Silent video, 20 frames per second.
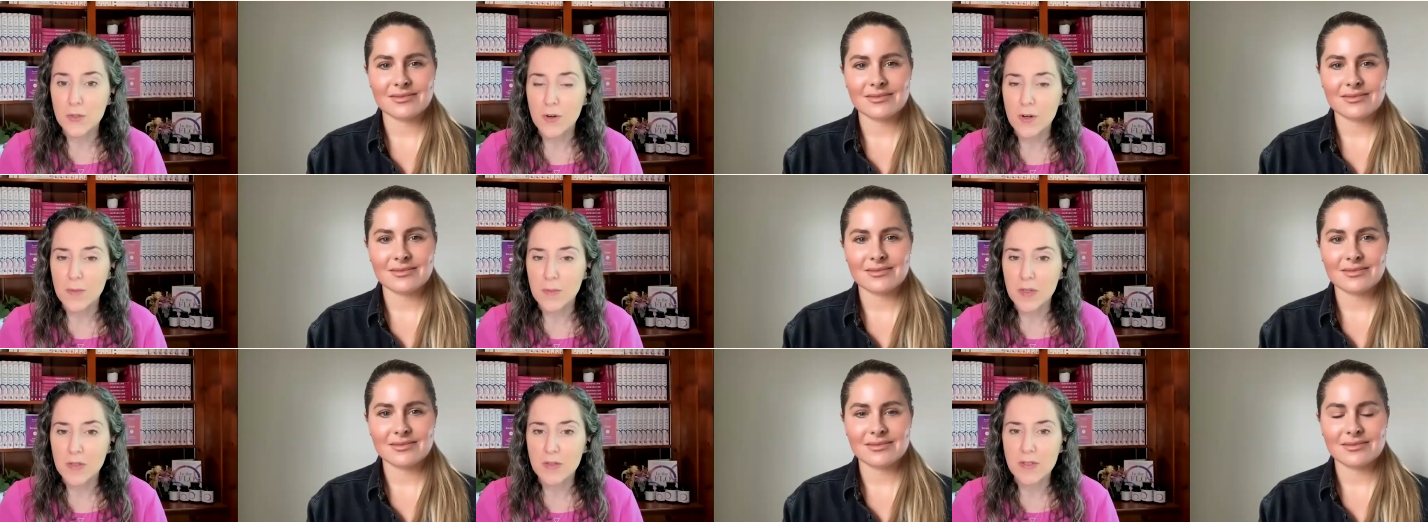
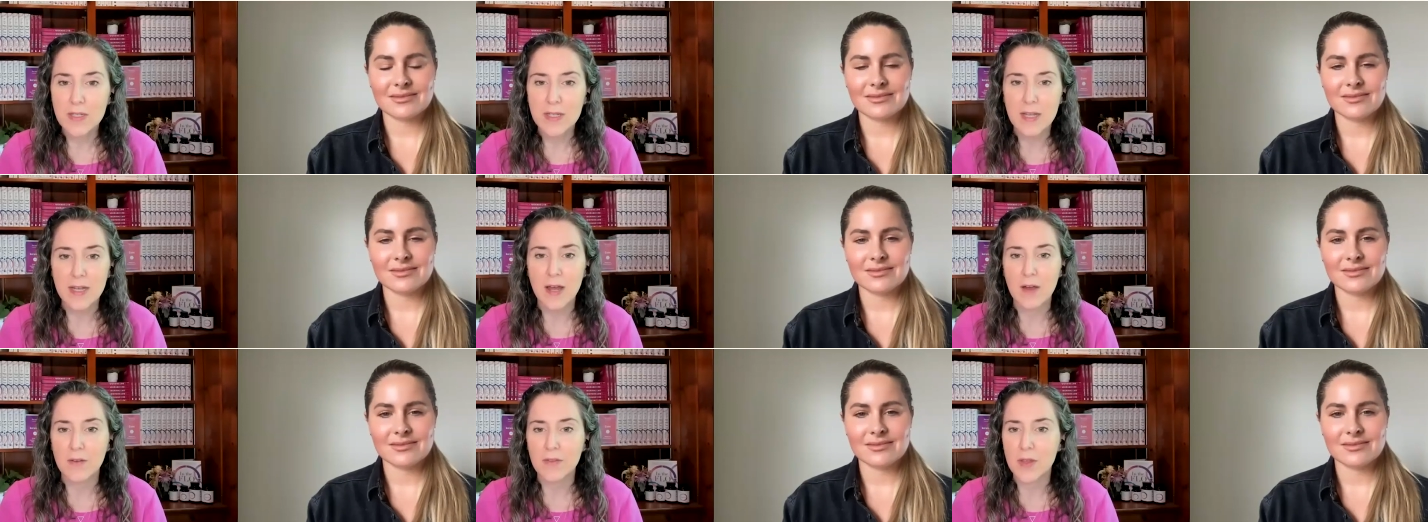
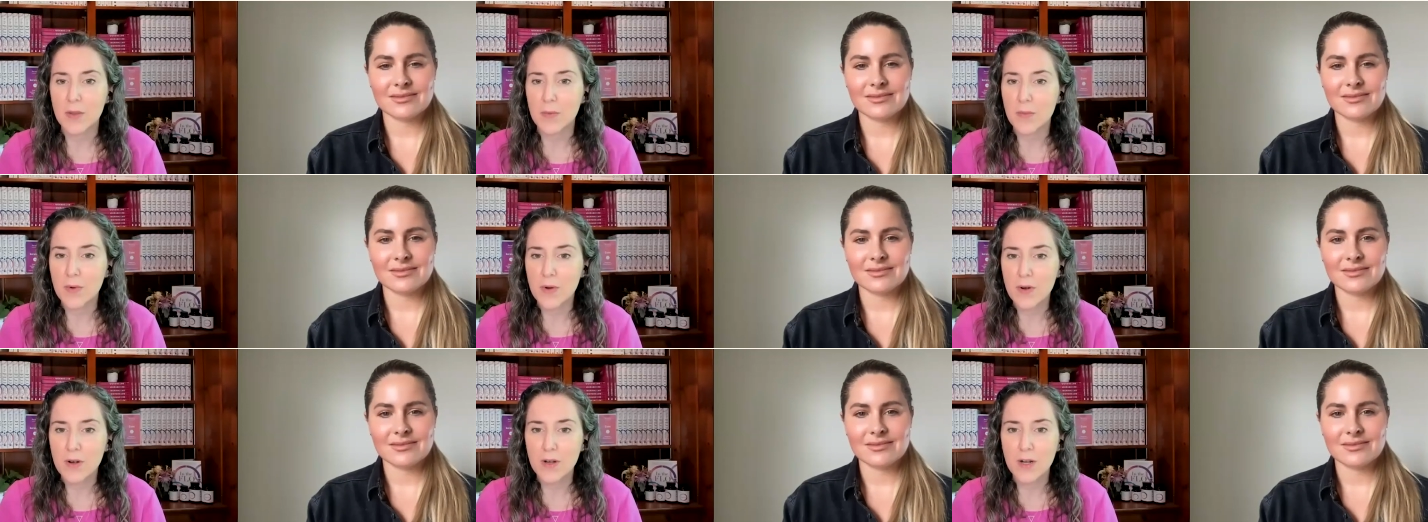Speaker 1: hormones and how
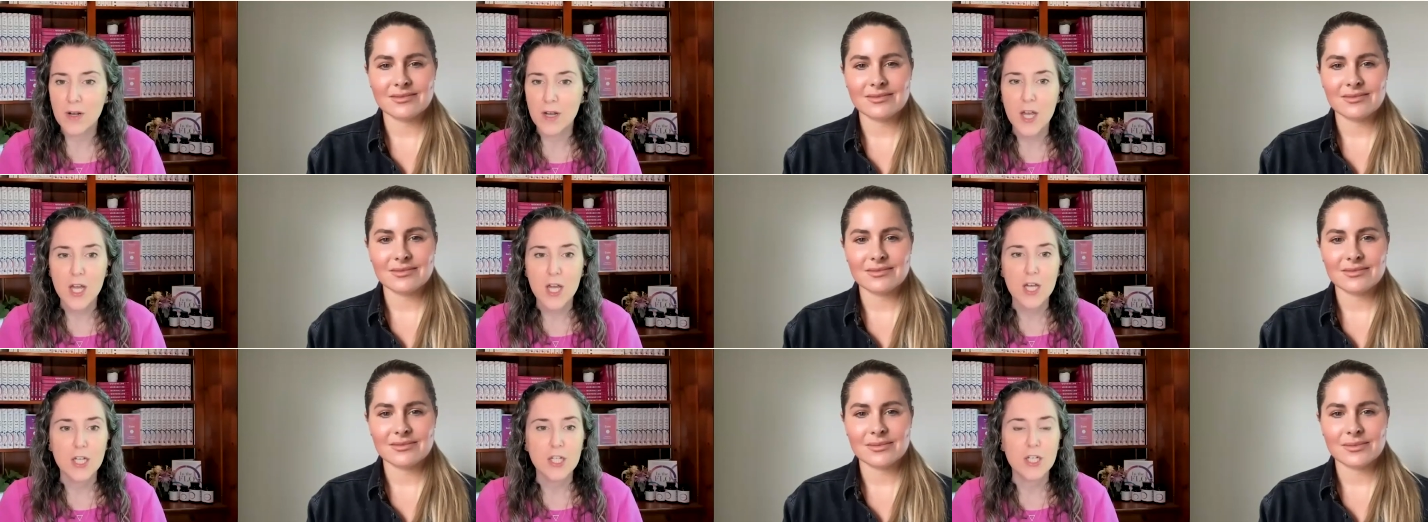they
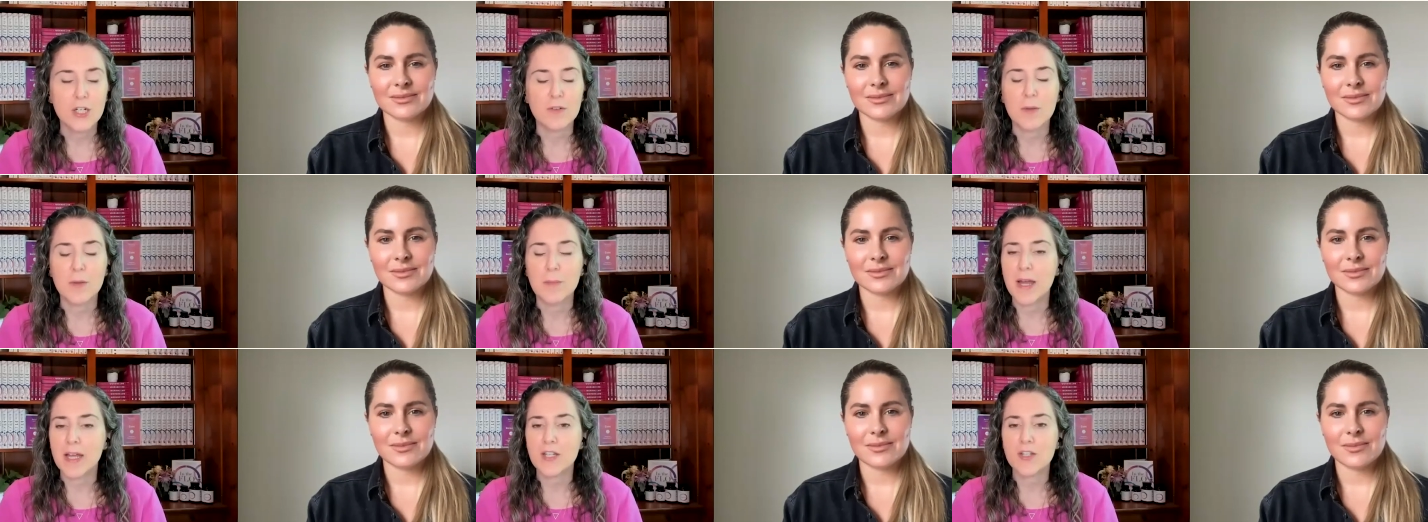work to
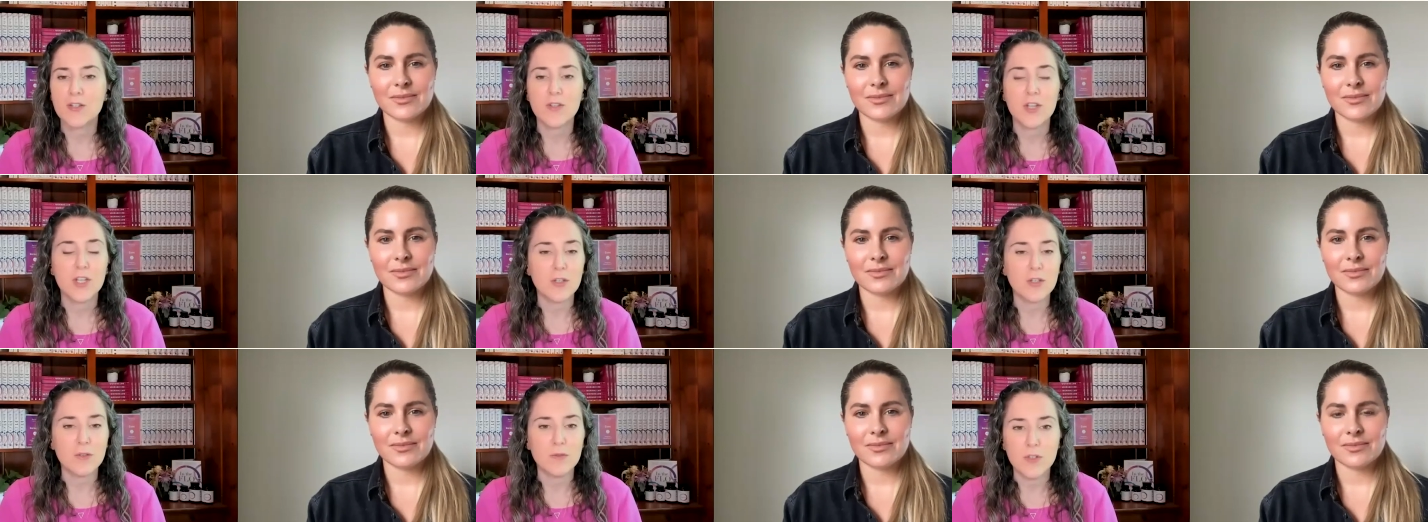remind
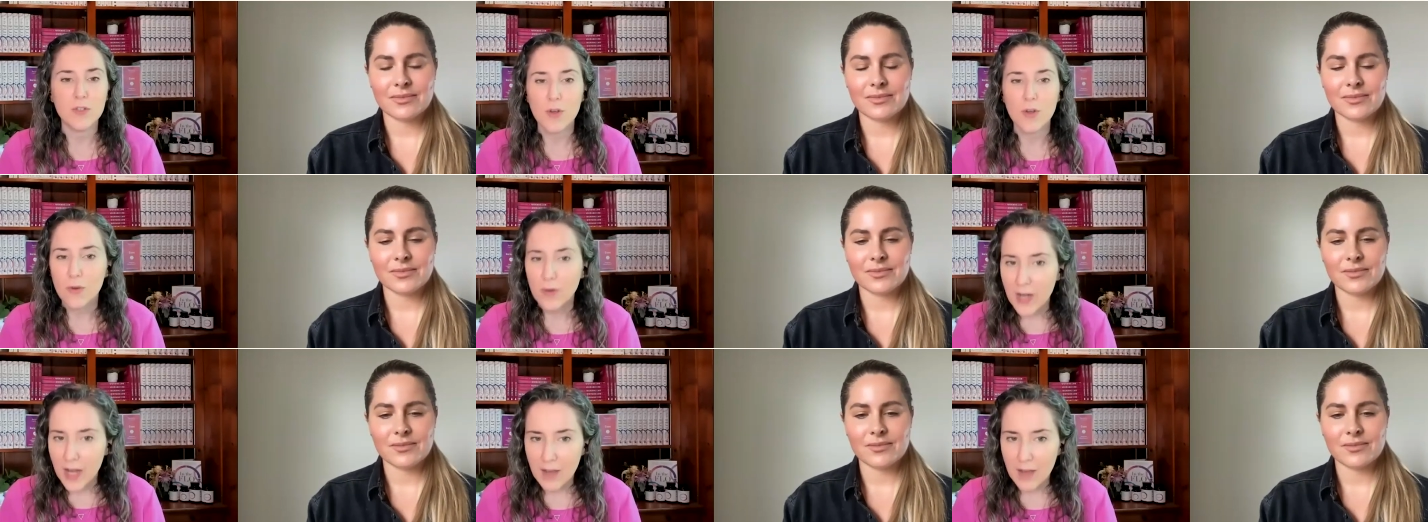you that you
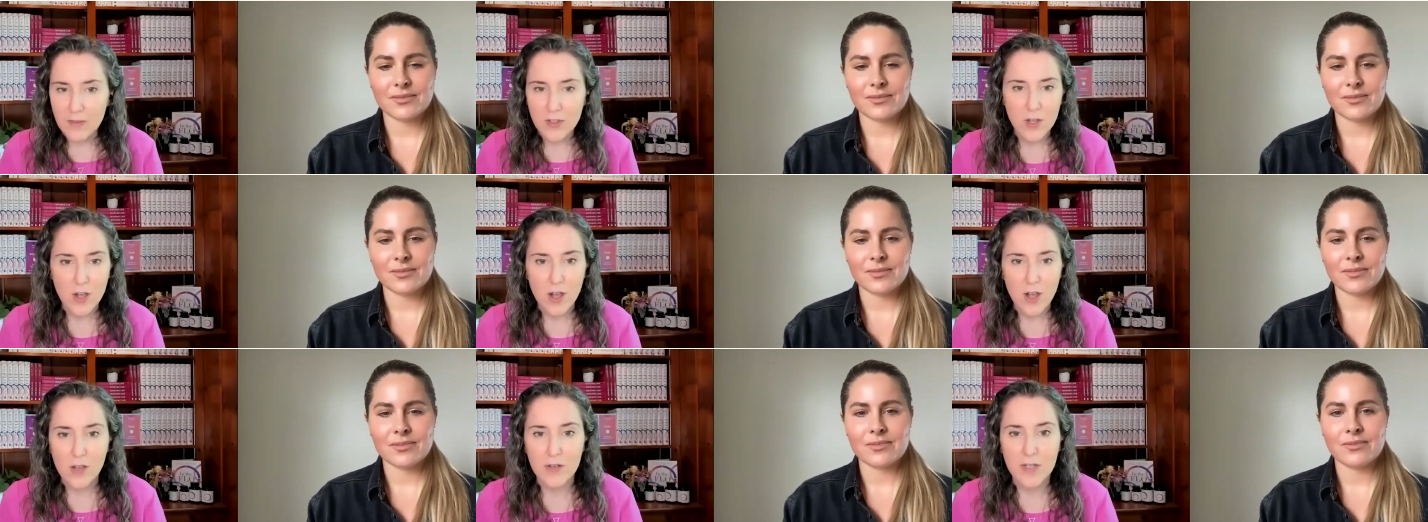don't have
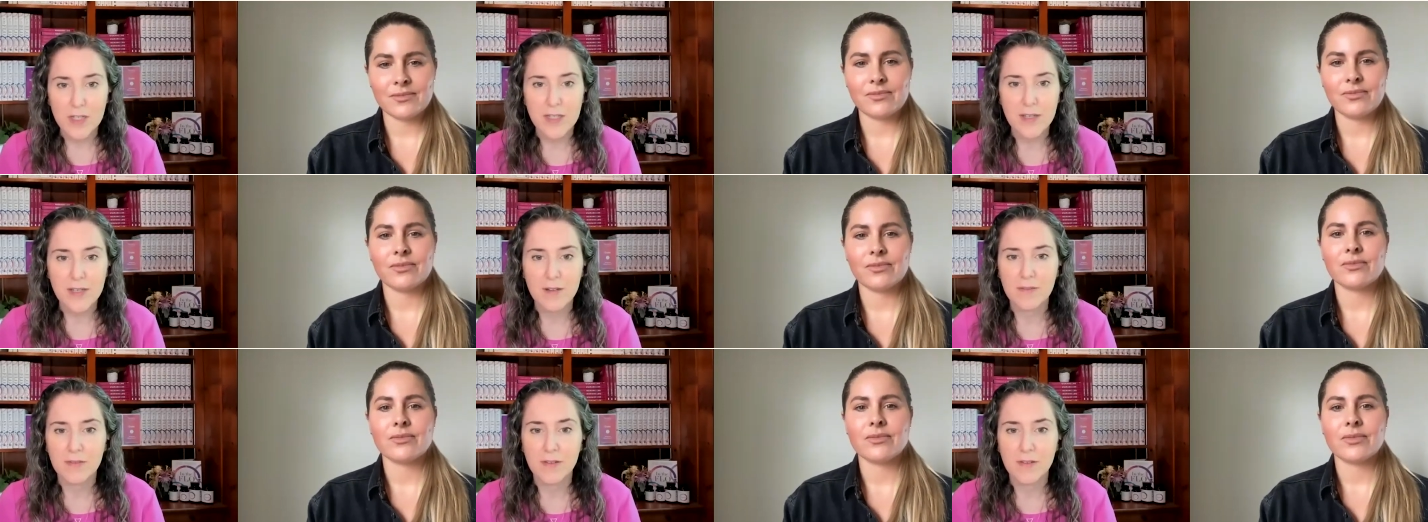to
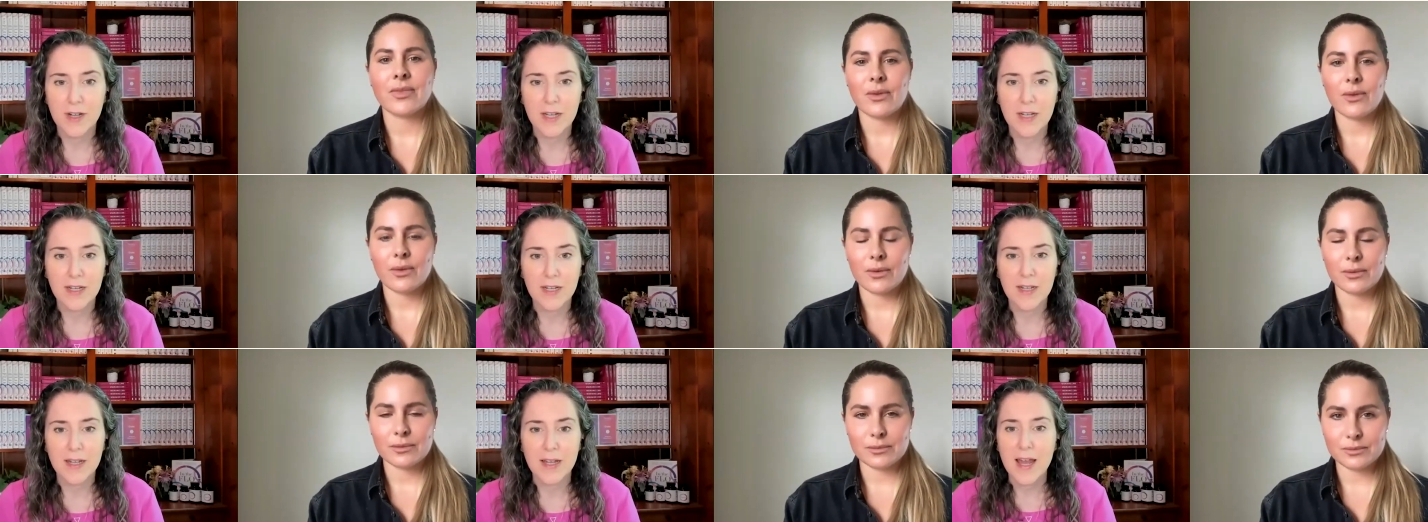tolerate
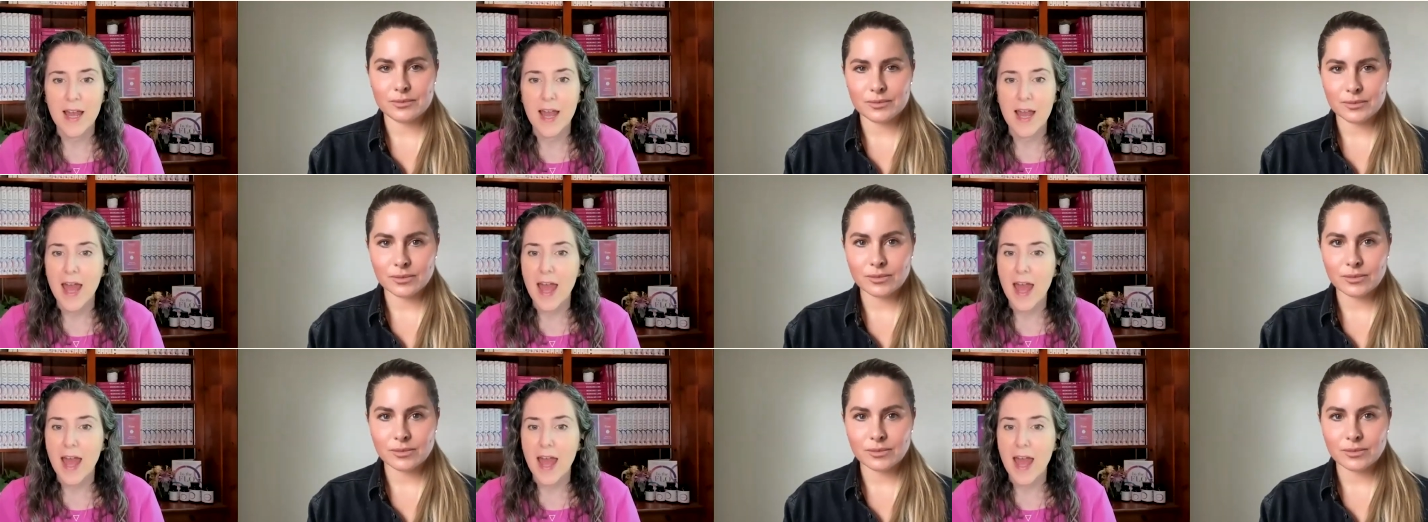suffering,